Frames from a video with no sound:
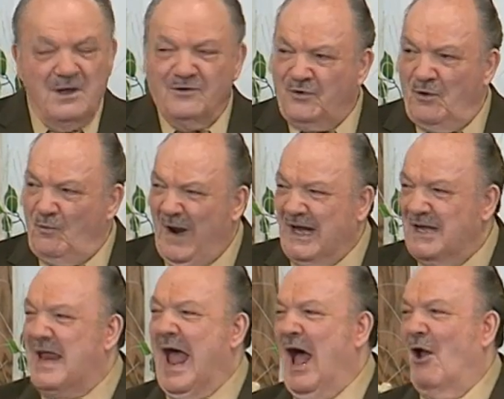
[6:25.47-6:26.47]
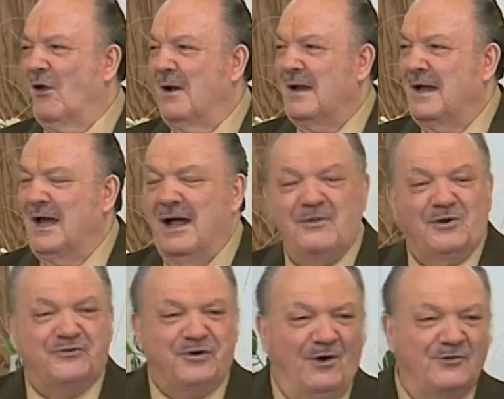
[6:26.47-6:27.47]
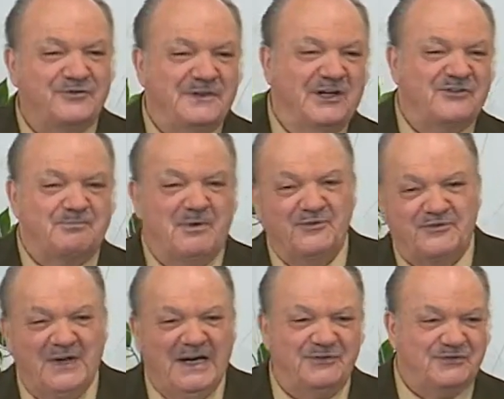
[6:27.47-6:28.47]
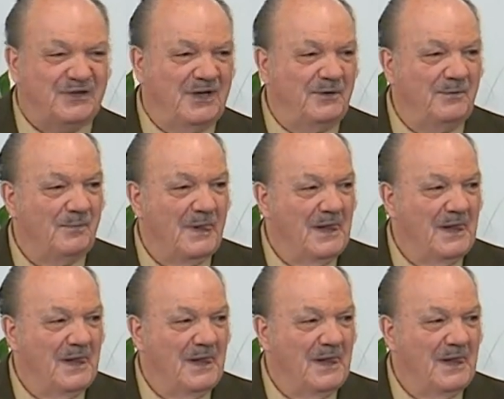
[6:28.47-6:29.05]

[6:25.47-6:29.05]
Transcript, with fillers: So, right now in the church dispensation,